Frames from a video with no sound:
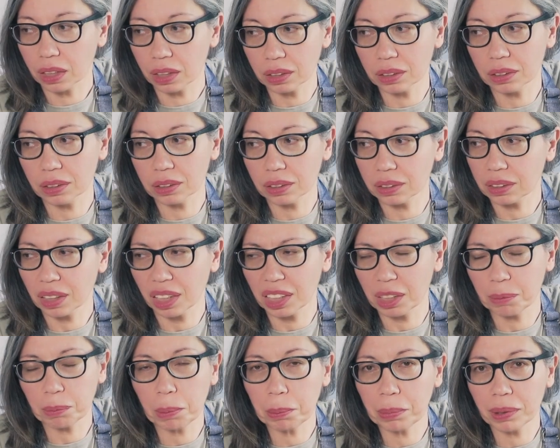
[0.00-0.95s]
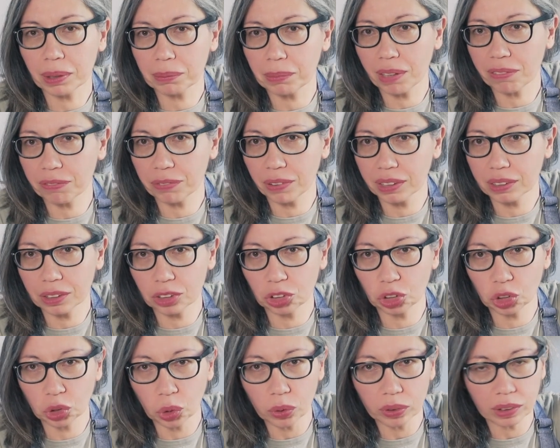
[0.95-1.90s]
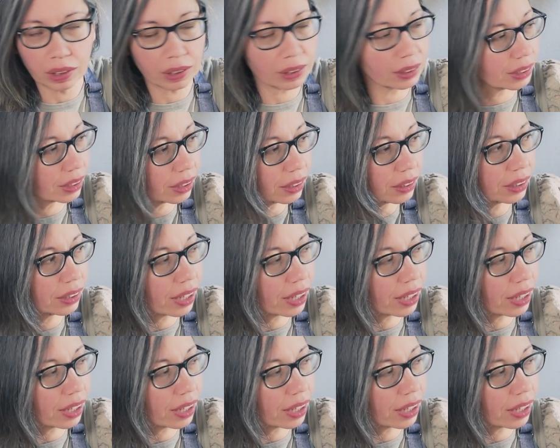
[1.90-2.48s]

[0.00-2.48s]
I remember my father joked and said,